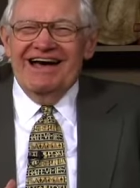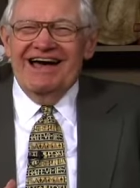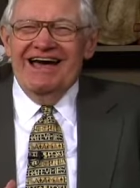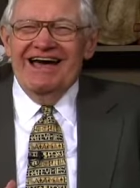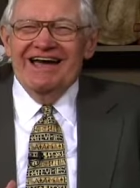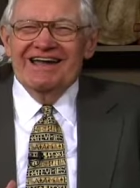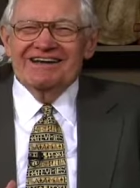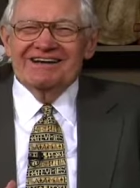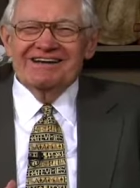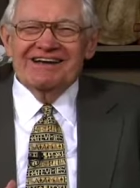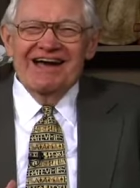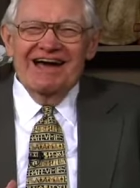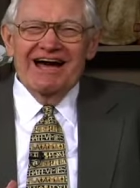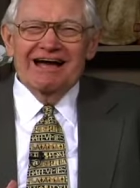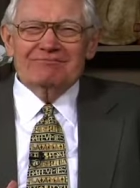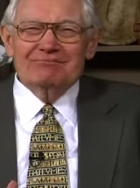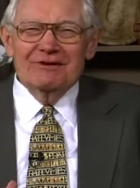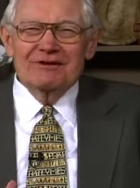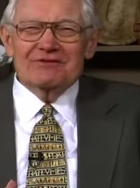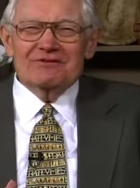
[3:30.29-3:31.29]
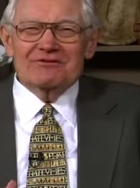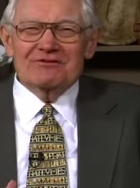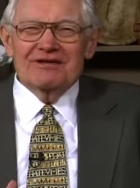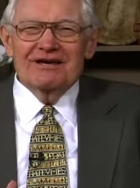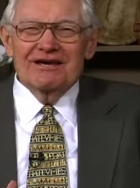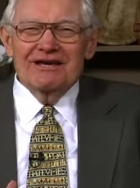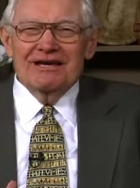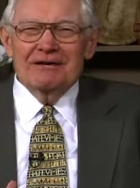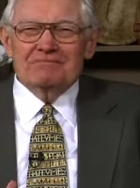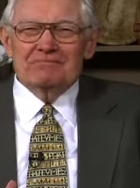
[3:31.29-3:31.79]
And I must
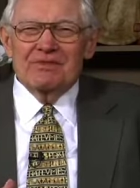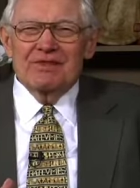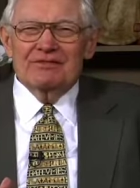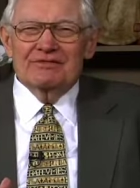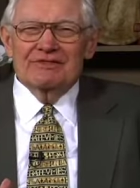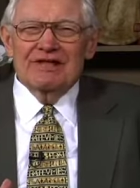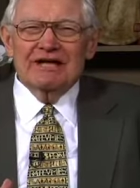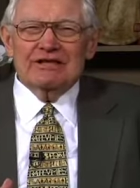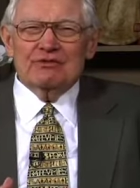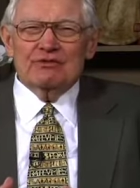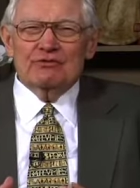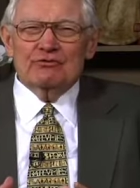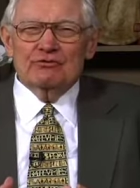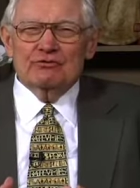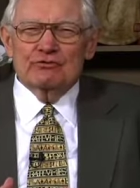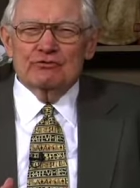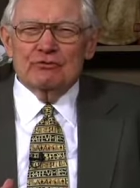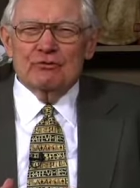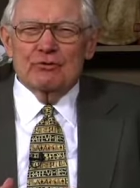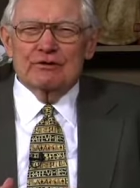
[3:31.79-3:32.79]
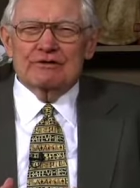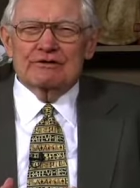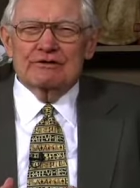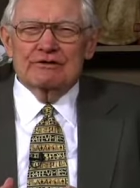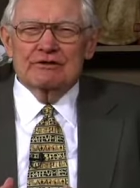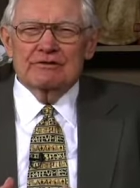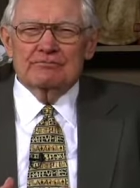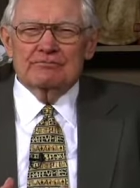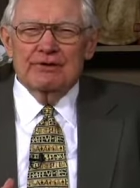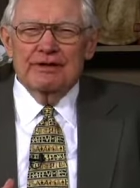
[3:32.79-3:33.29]
say, that's truer
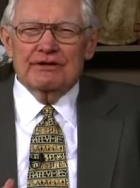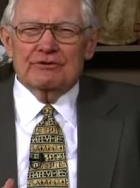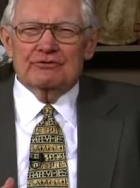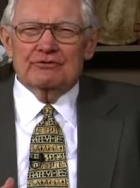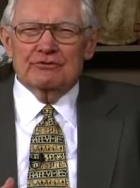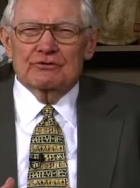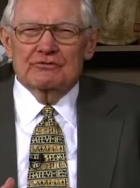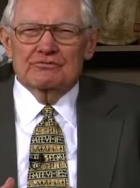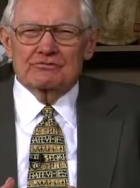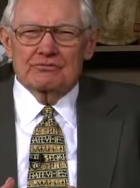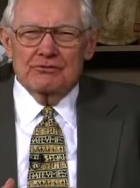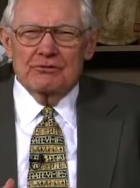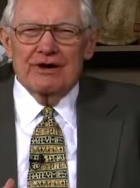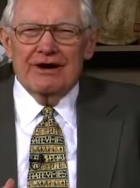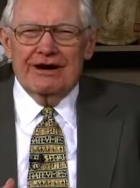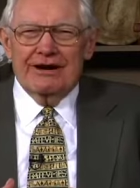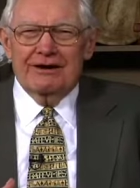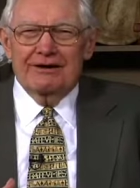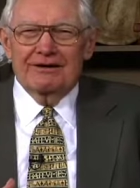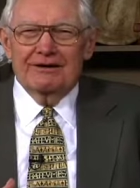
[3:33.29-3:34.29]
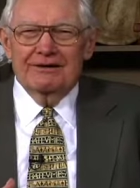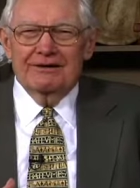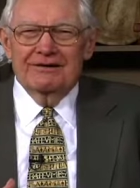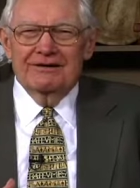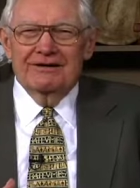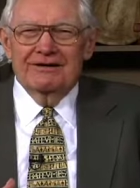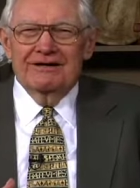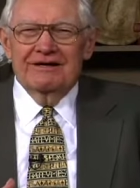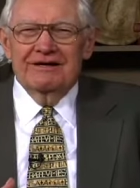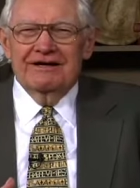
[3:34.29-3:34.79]
to the picture of prayer
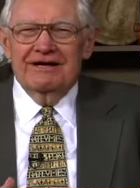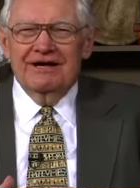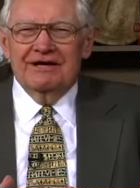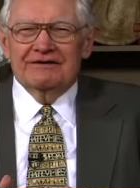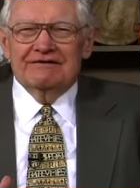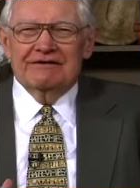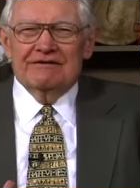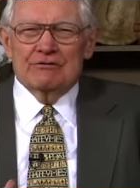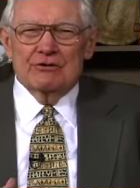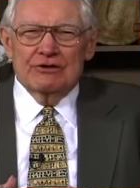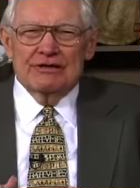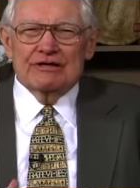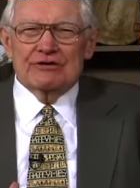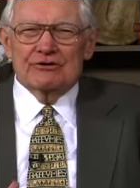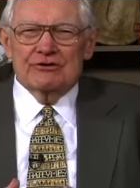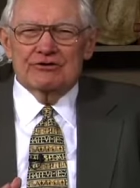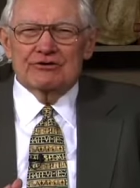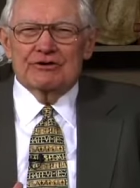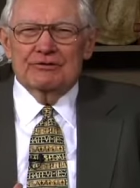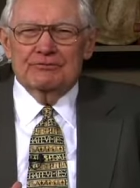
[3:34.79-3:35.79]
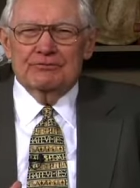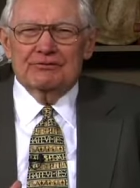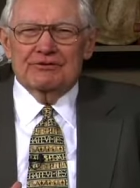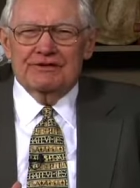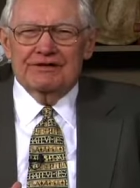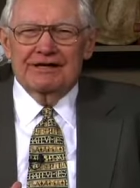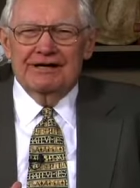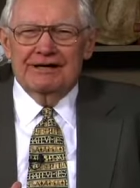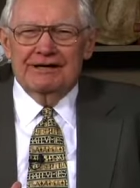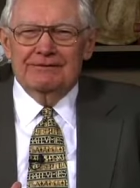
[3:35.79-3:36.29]
and our relationship
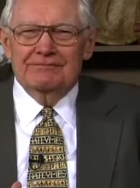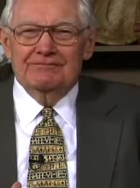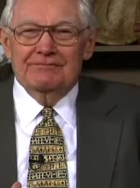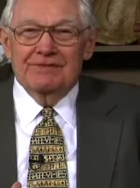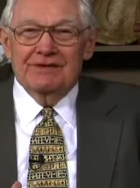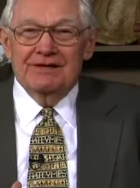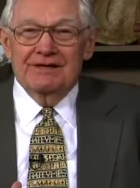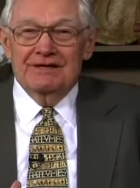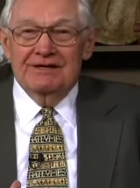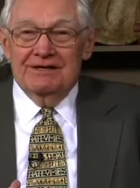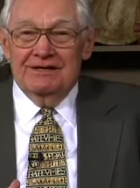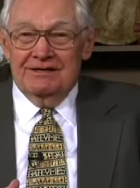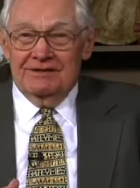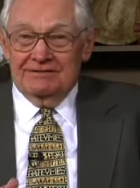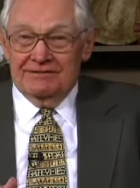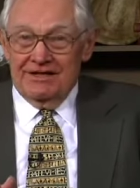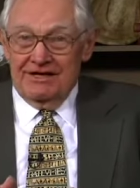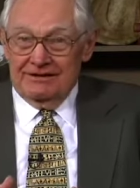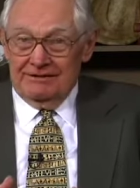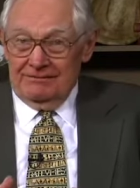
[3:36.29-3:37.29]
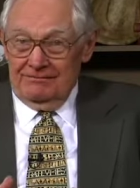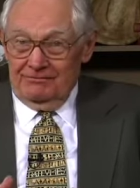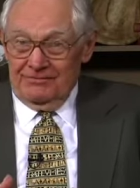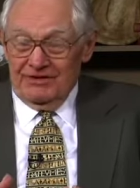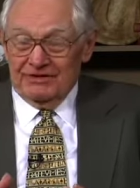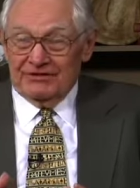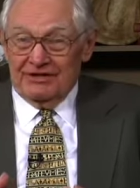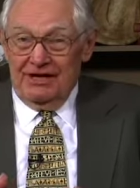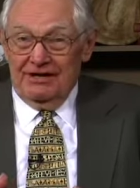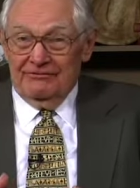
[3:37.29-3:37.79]
with God than
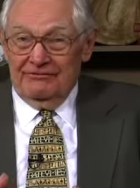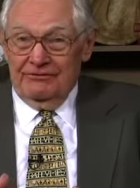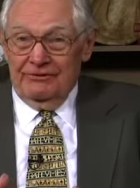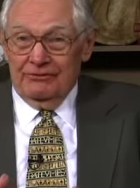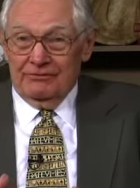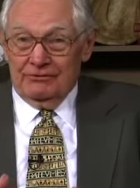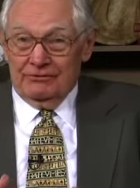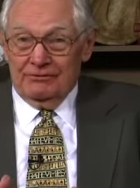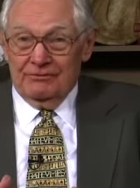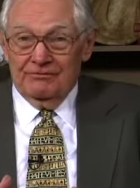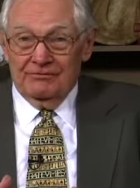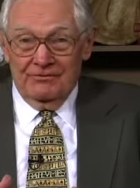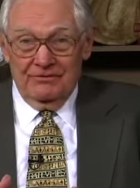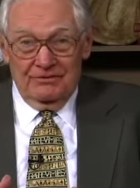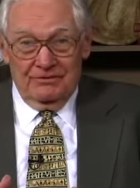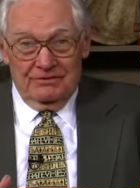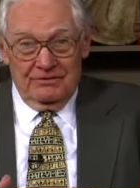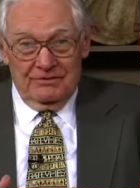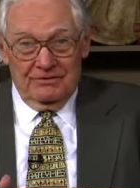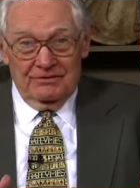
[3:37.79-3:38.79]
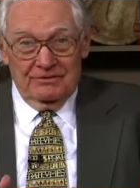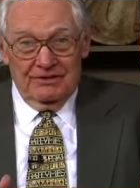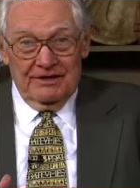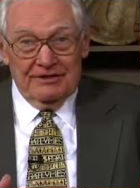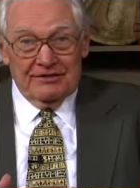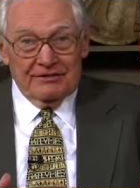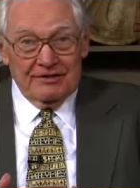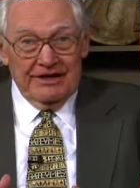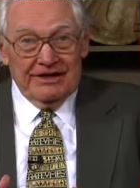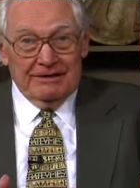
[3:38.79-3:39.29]
the telephone
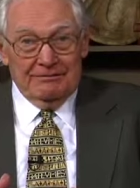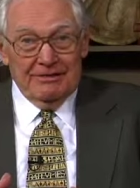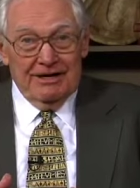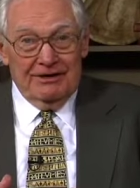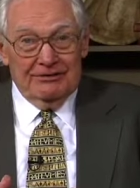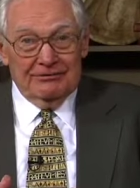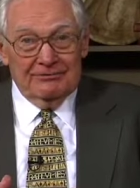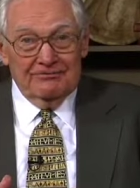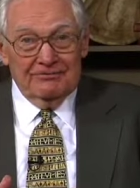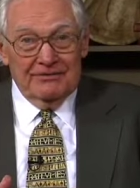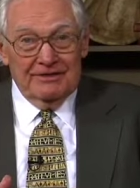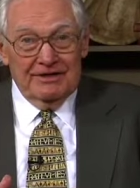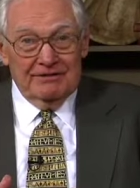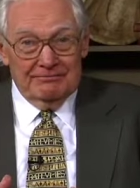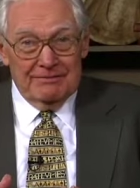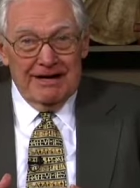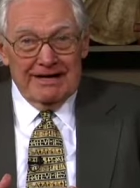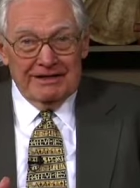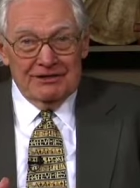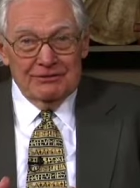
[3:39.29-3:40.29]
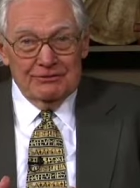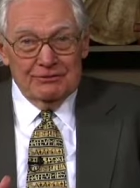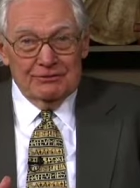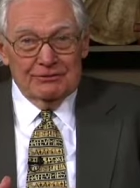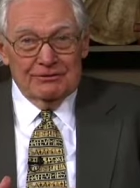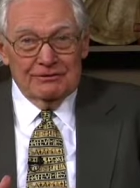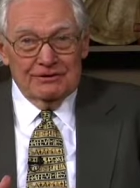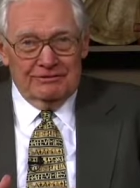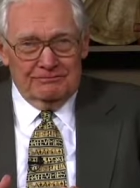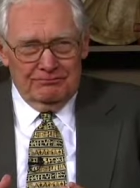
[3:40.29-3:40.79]
they sang about in my
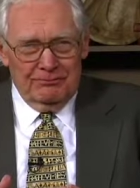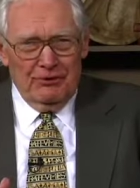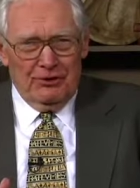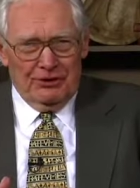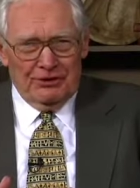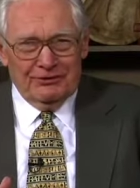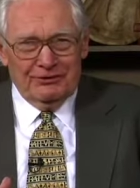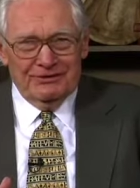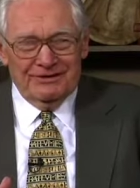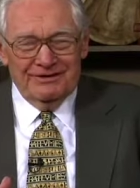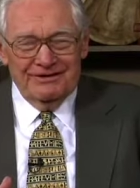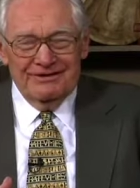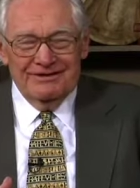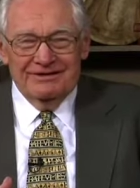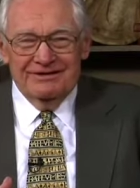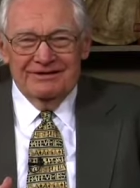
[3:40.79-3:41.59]
youth and boyhood.